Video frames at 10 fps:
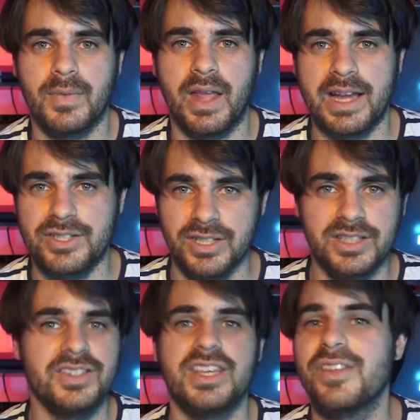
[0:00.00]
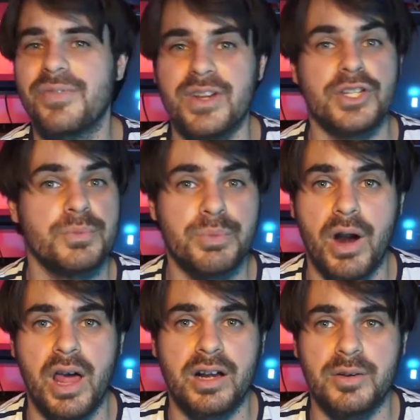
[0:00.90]
actually see the finished
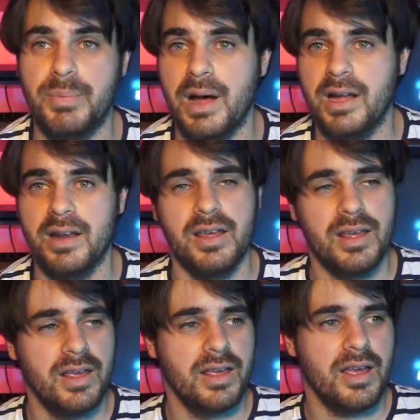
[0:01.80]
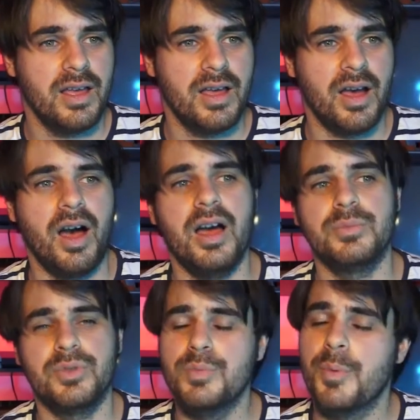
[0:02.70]
product, but I'm
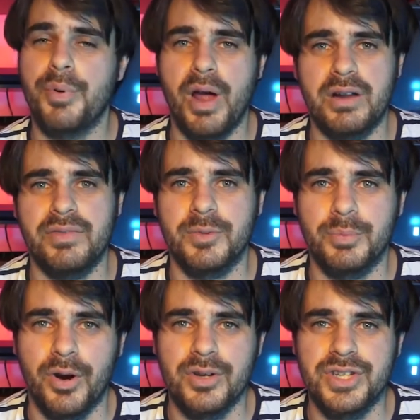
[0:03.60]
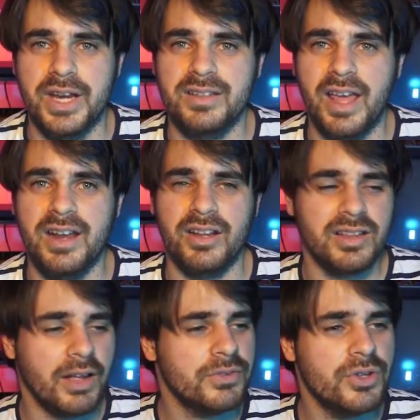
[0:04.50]
super proud of this project, and I'd
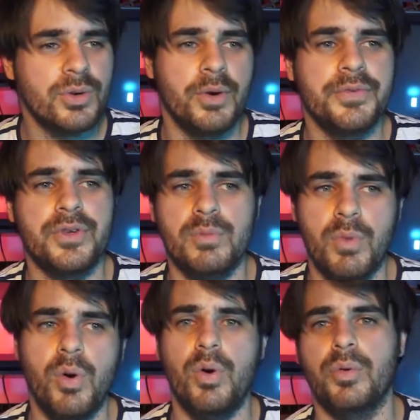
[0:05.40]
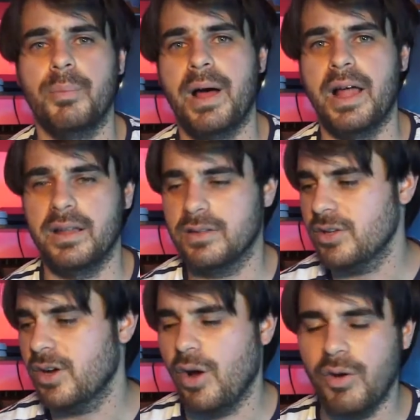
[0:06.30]
love to do a few more, but,
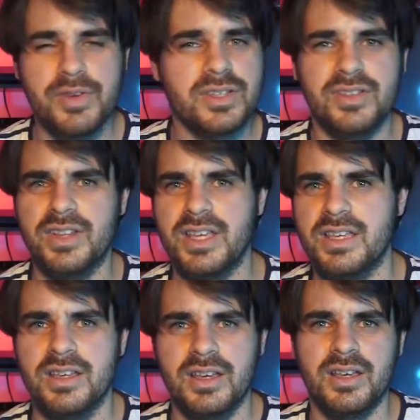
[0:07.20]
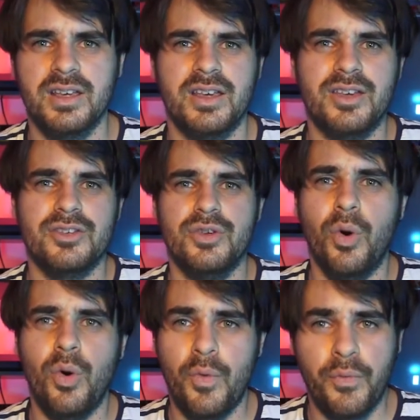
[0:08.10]
you know, obviously
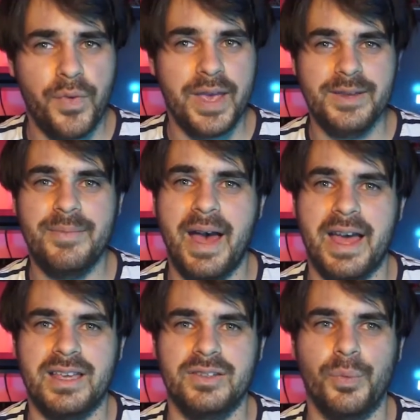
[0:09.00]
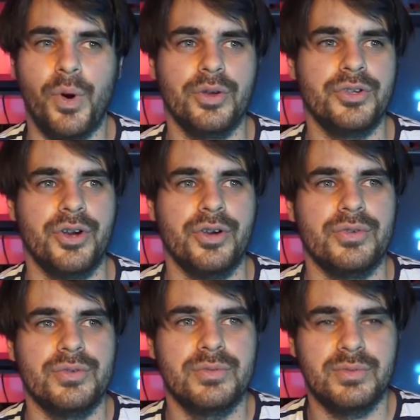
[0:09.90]
your feedback is what, you know,
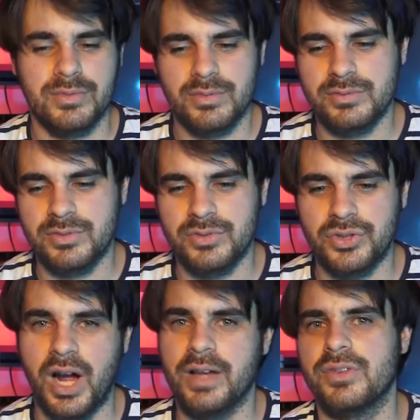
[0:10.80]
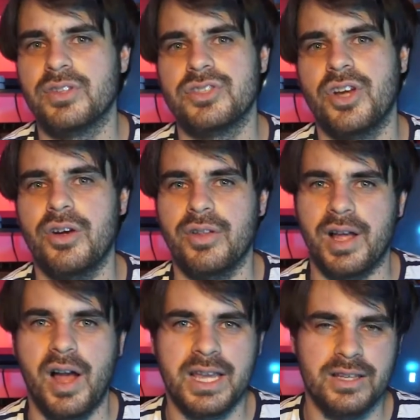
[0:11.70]
drives the show. Like,
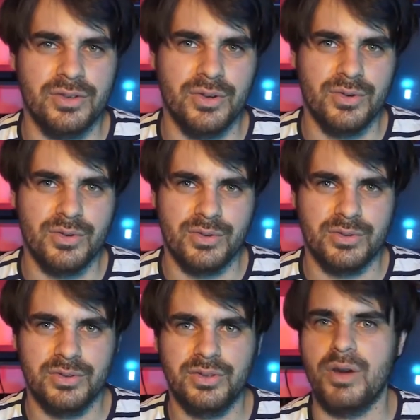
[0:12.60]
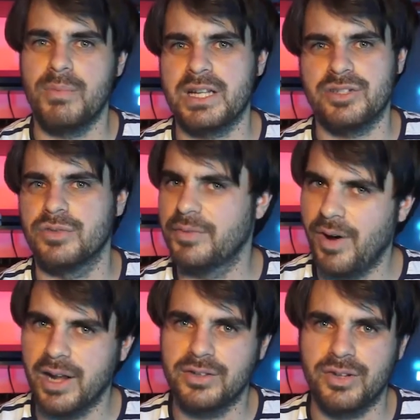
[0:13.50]
I can do so much and
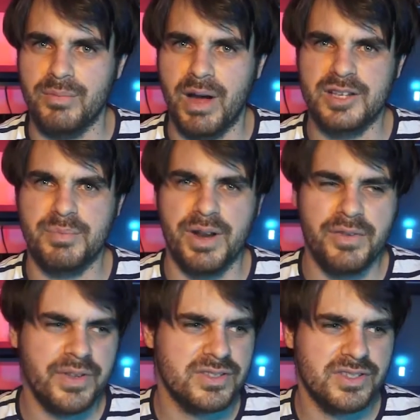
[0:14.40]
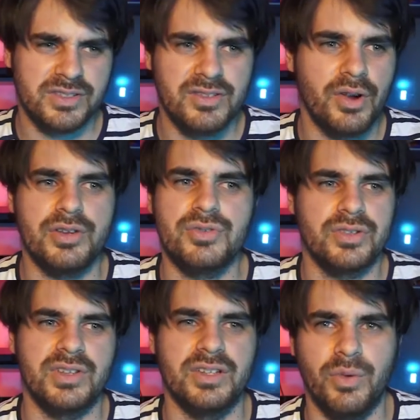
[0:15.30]
refine so much, but if just not
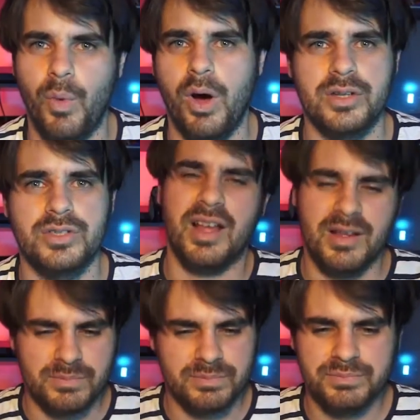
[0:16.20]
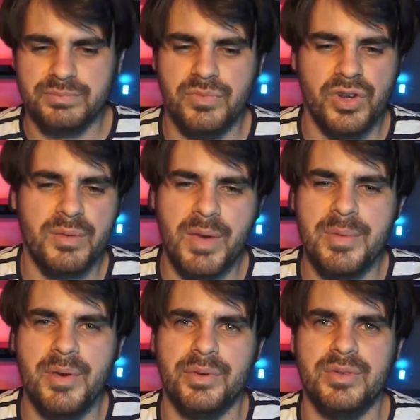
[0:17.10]
interesting to watch, you know,
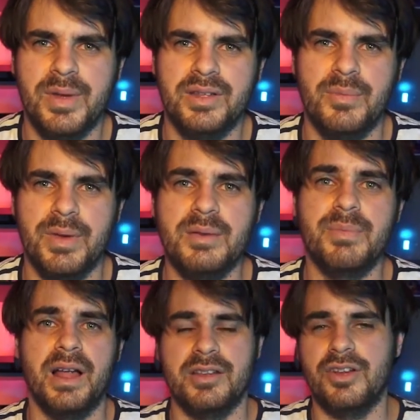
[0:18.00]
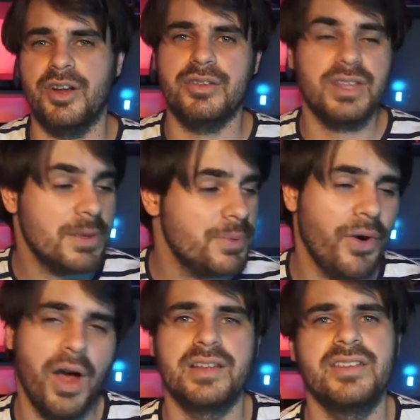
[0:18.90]
maybe it wasn't meant to be. But, you know, keep your
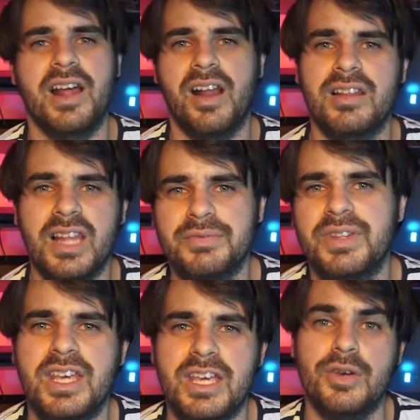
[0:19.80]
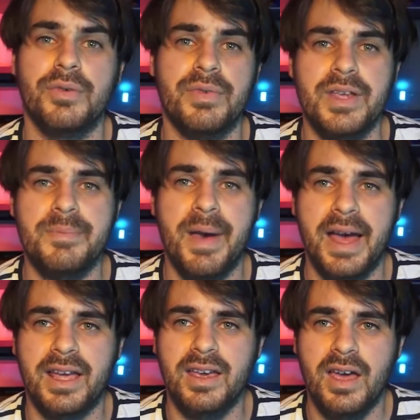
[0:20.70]
eyes out. I'd love to hear your
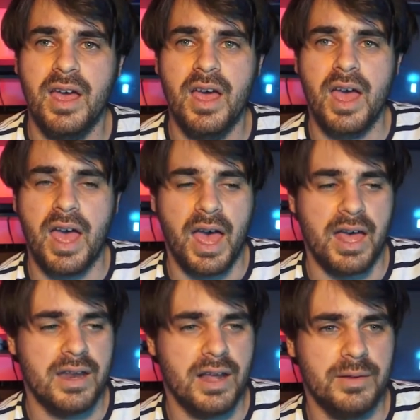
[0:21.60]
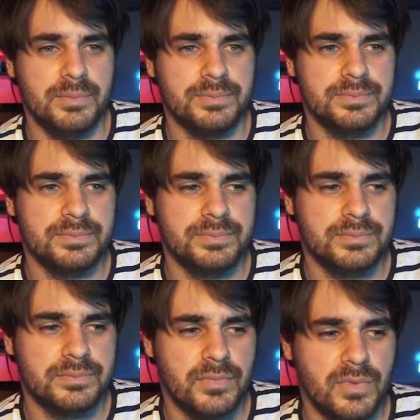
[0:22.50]
feedback. And
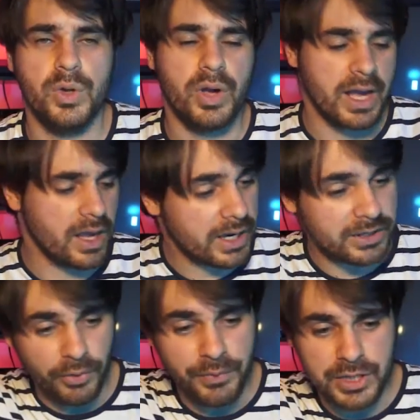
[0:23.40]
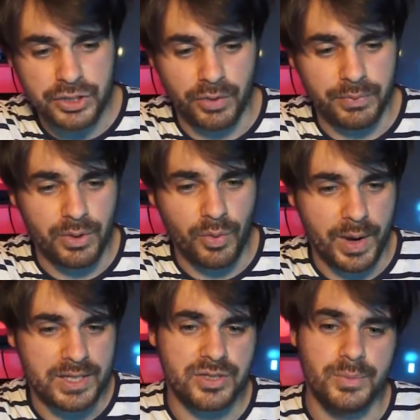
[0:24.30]
look, I guess I'll finish off with a
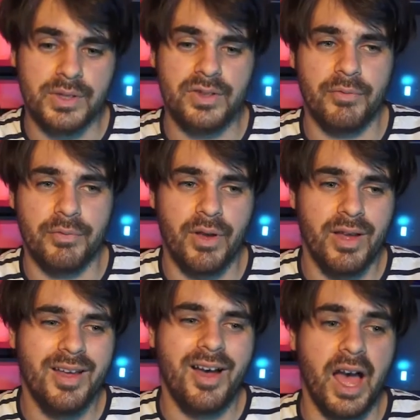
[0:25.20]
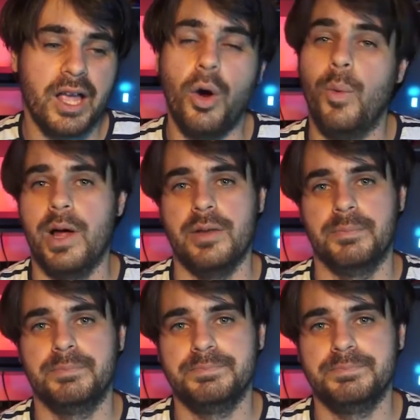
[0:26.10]
question, because I got one